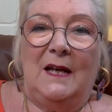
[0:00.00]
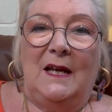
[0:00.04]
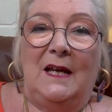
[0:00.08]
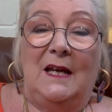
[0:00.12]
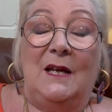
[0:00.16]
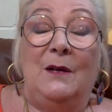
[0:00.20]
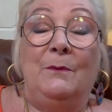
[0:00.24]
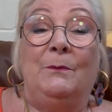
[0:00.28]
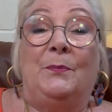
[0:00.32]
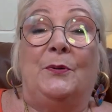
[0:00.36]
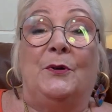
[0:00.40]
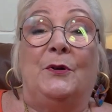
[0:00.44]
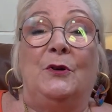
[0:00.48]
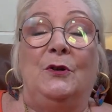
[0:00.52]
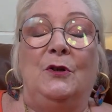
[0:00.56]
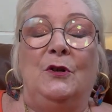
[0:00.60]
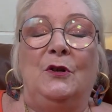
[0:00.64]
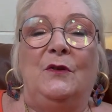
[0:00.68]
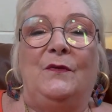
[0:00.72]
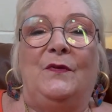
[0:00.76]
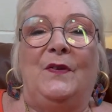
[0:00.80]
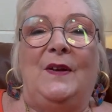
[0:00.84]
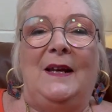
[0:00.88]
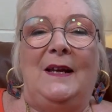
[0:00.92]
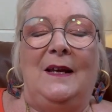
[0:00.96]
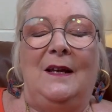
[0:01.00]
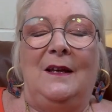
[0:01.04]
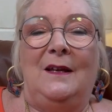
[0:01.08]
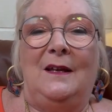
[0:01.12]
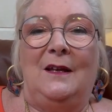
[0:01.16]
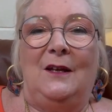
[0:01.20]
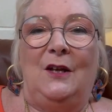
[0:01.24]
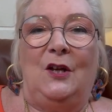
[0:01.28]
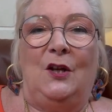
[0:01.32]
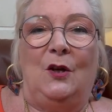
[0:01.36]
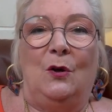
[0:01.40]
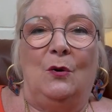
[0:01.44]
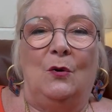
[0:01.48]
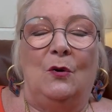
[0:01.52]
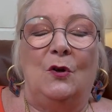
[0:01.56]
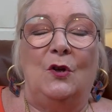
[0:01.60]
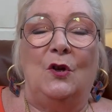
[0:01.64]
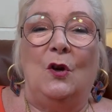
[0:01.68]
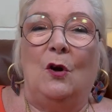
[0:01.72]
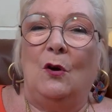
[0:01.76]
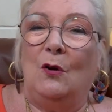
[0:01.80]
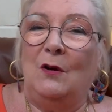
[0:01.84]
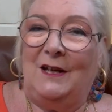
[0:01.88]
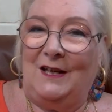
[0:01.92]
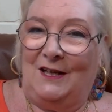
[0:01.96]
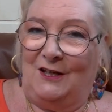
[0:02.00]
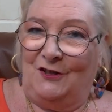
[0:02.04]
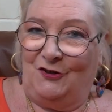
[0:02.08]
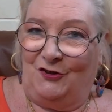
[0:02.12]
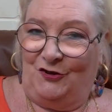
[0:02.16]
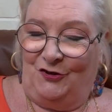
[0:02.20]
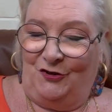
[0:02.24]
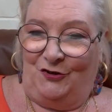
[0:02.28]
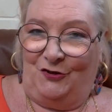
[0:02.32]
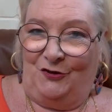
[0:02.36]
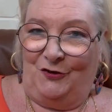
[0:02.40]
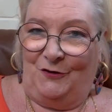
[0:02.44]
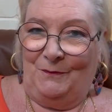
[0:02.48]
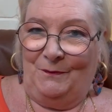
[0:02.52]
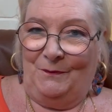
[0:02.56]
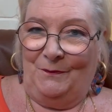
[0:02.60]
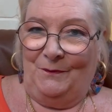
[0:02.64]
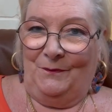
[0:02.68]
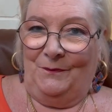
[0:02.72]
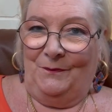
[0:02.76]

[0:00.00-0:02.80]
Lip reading: improving your knowledge.